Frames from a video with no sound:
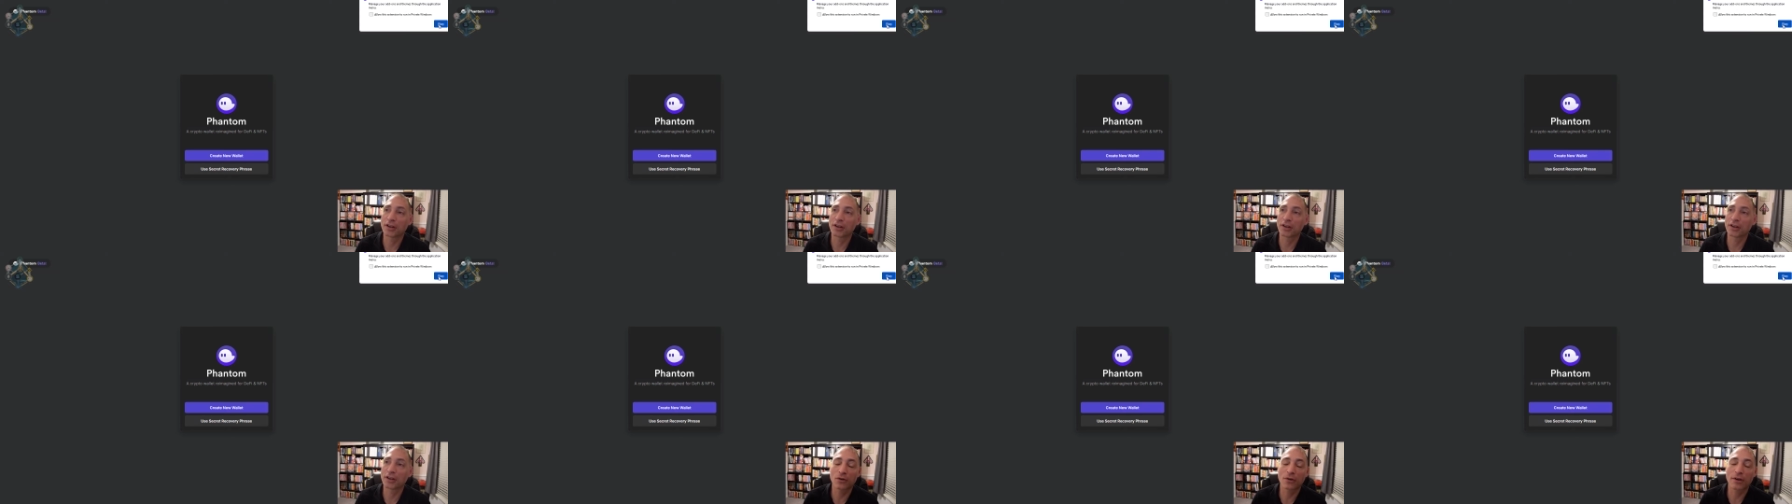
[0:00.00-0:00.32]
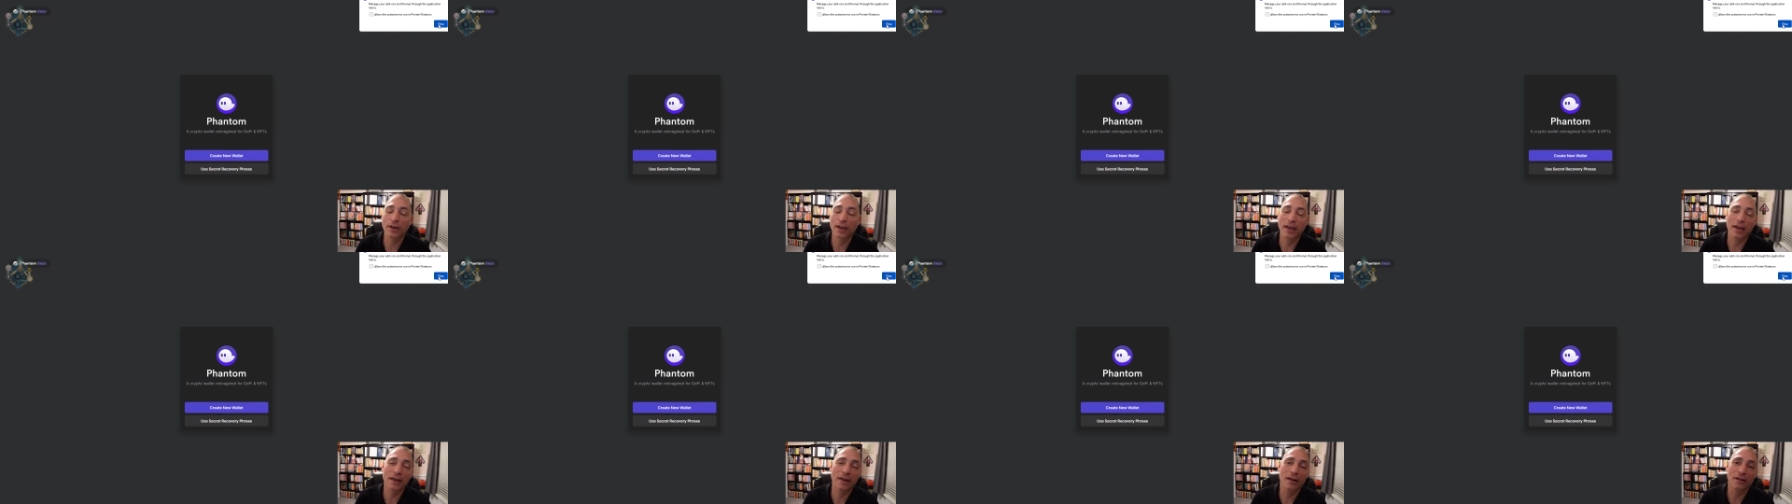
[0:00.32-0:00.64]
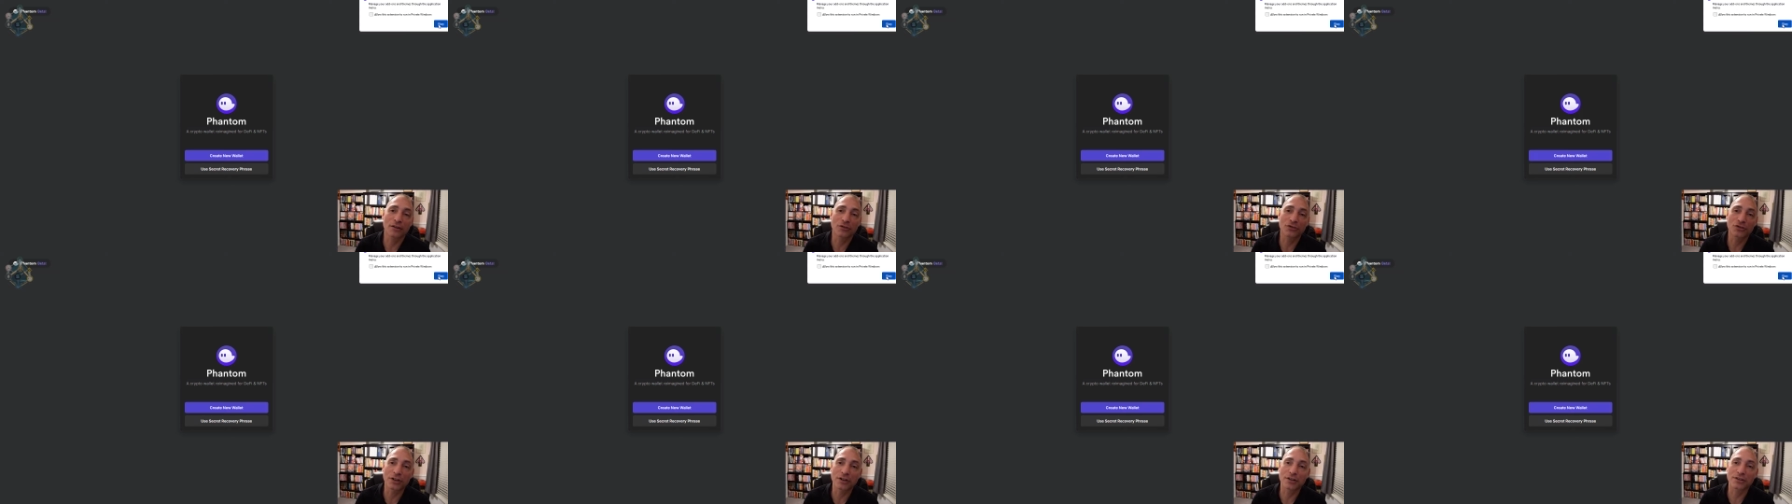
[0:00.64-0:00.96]
to hit OK and
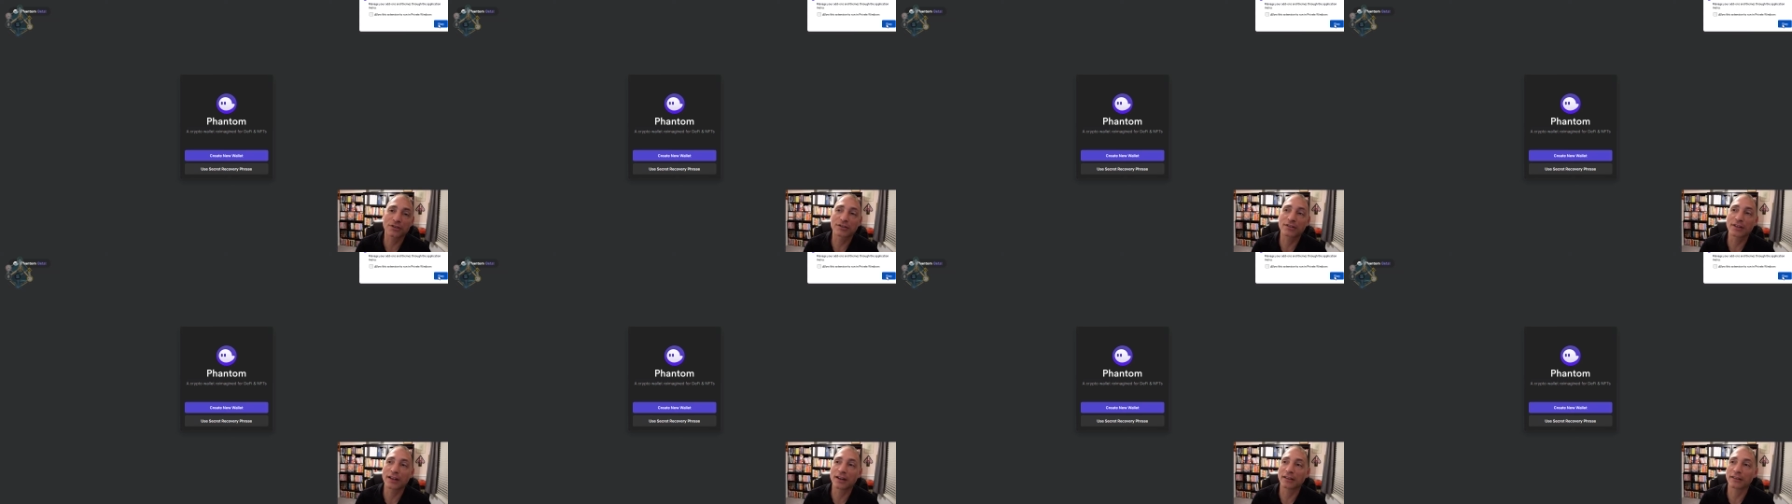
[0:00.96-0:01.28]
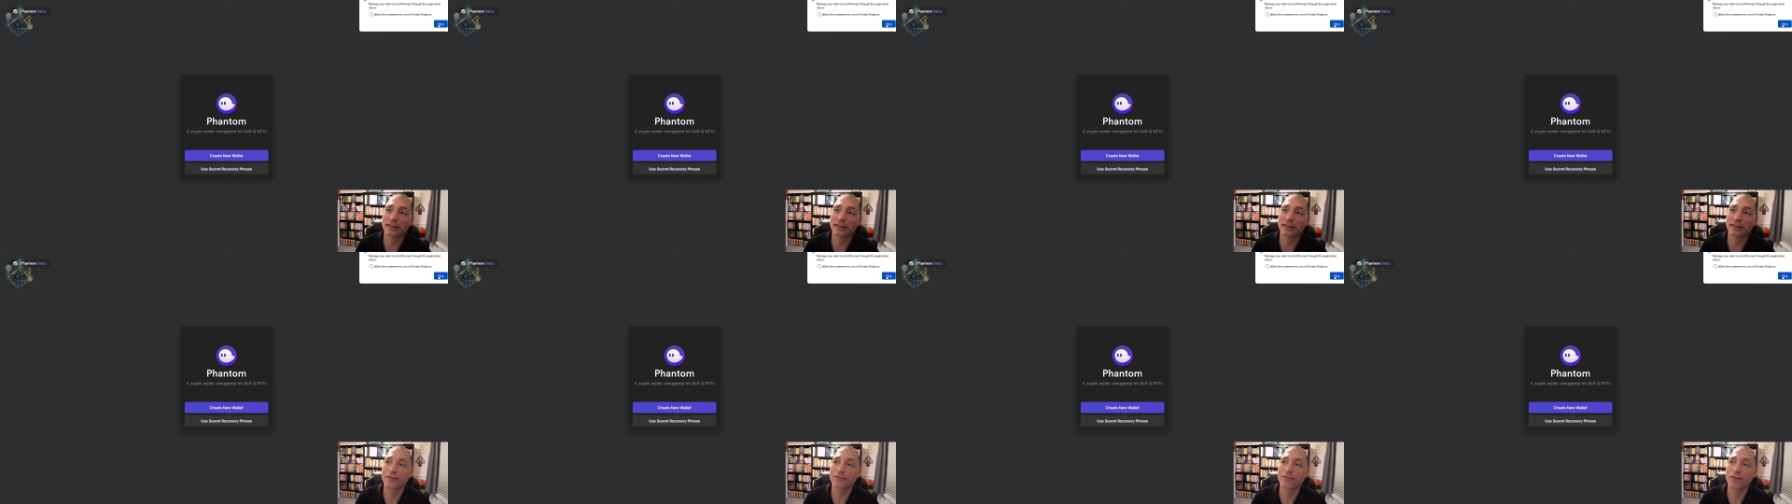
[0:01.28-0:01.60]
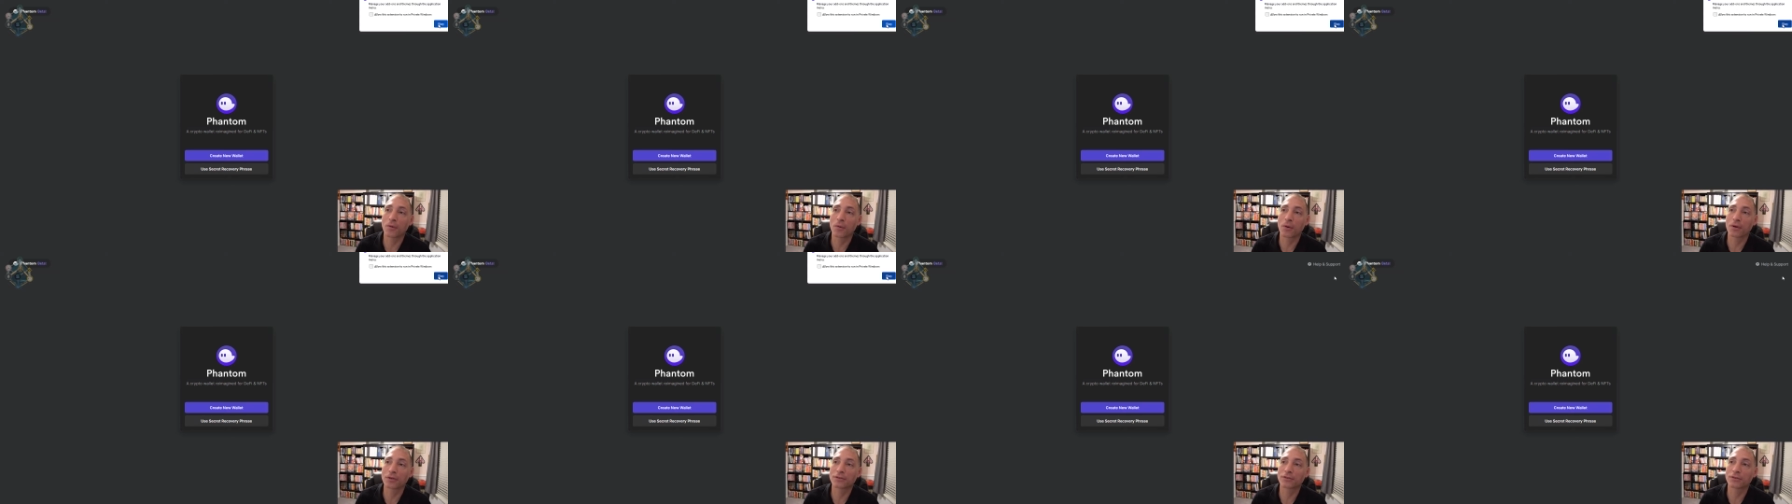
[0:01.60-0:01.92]
I'll change the setting later if I
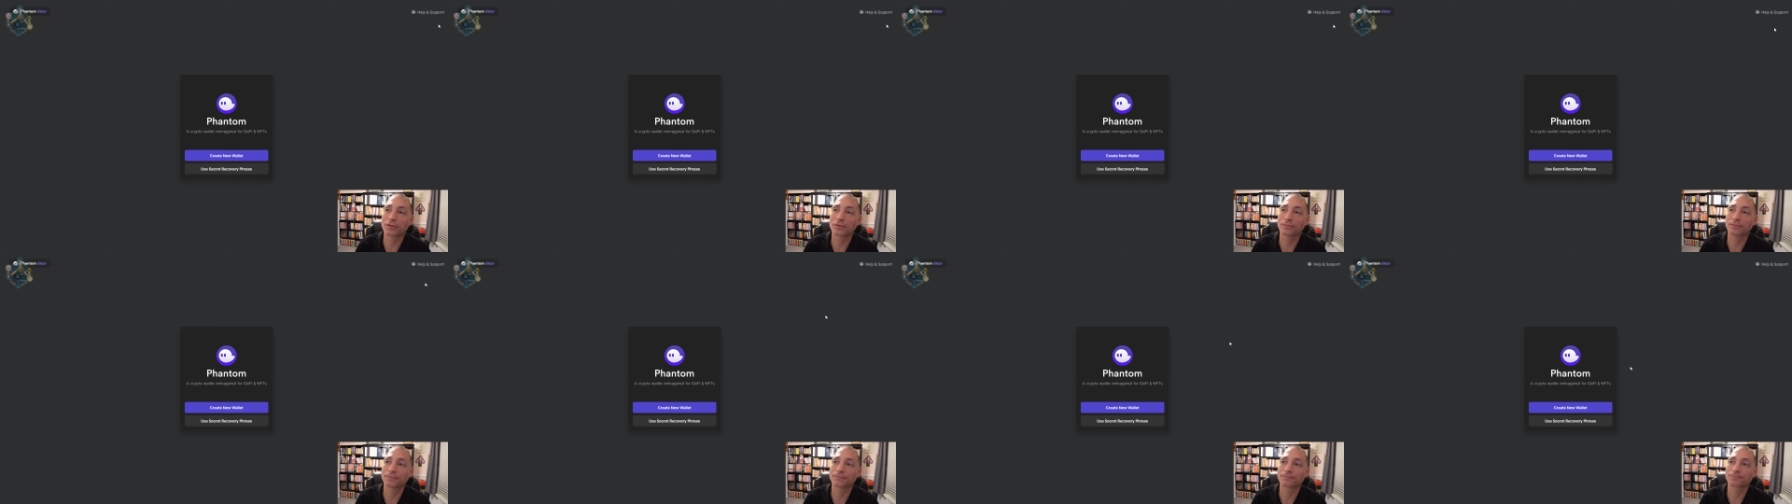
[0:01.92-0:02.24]
want to.